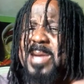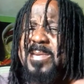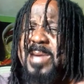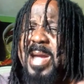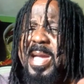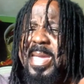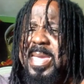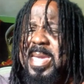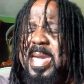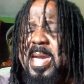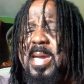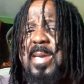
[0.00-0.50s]
of
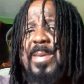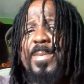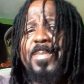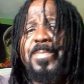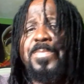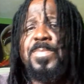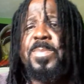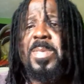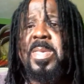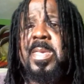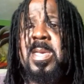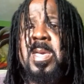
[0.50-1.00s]
rock here.
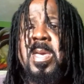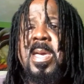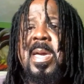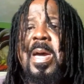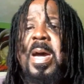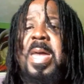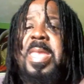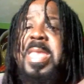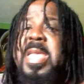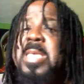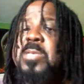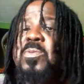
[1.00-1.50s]

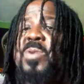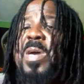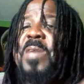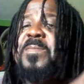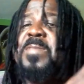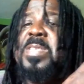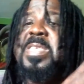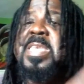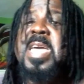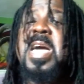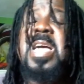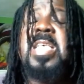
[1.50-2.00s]
And that's why
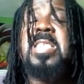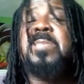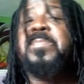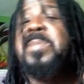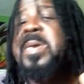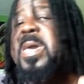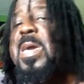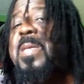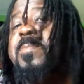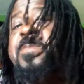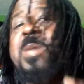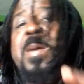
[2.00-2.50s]
every chance I
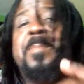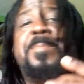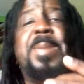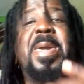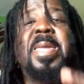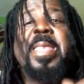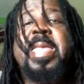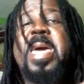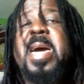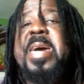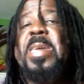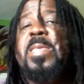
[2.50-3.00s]
get, I
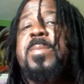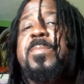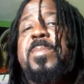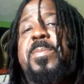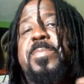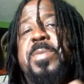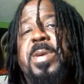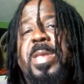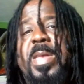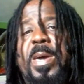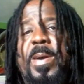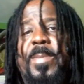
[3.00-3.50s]
beg the idea, my
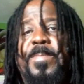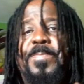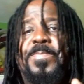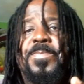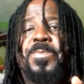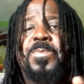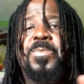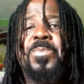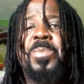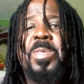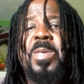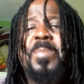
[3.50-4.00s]
brother.
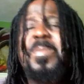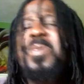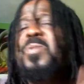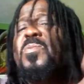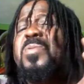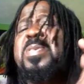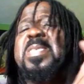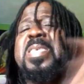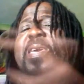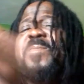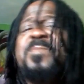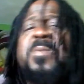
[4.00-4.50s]
We
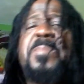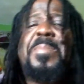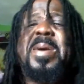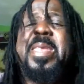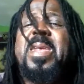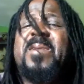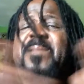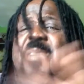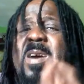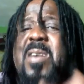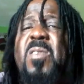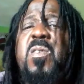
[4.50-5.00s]
don't say, my man,
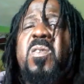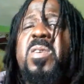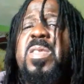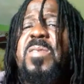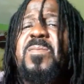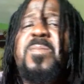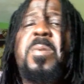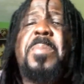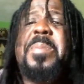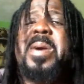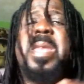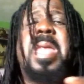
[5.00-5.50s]
I'm a
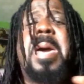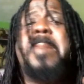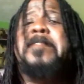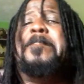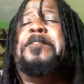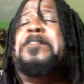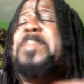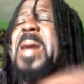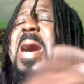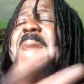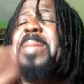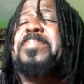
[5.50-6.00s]
gun, my man, I'm
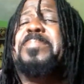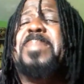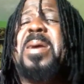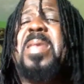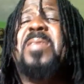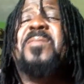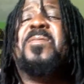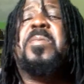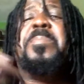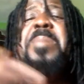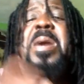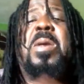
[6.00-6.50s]
bad, my
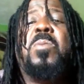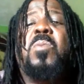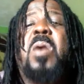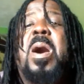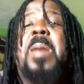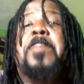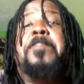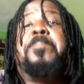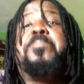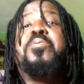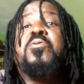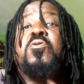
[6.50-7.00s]
man, I'm
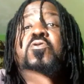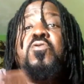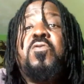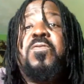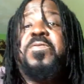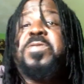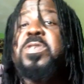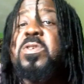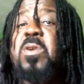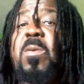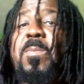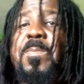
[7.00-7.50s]
going to
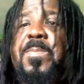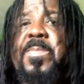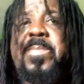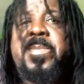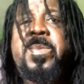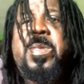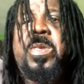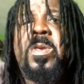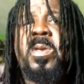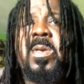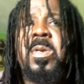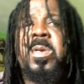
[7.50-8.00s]
prove something.
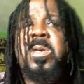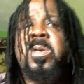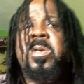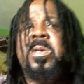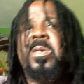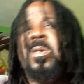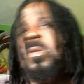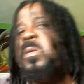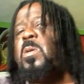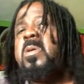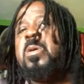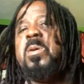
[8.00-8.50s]

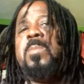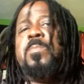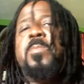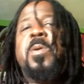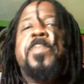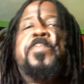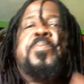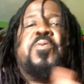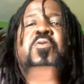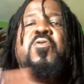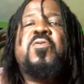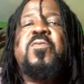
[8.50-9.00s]

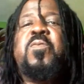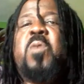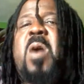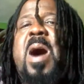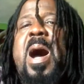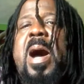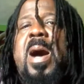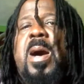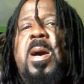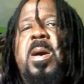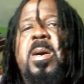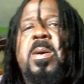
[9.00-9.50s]
But prove
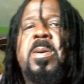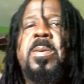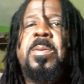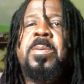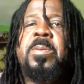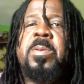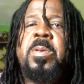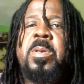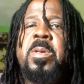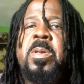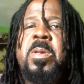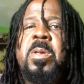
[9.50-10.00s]
what?
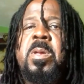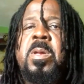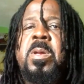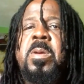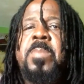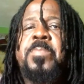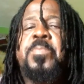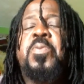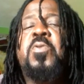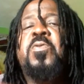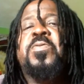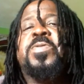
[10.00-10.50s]

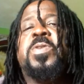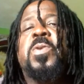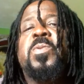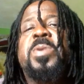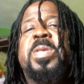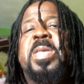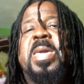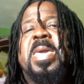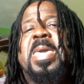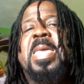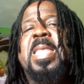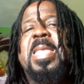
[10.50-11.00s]
Prove so we're
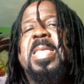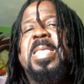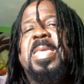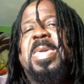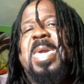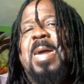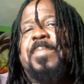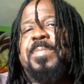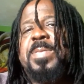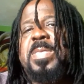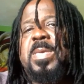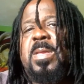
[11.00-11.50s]
the killing
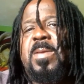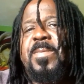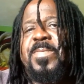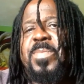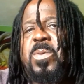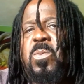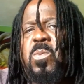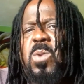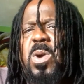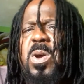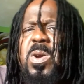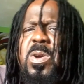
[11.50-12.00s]
capital of the
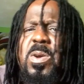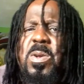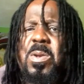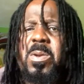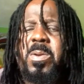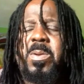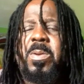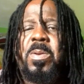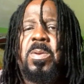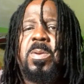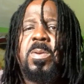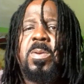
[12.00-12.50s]
world?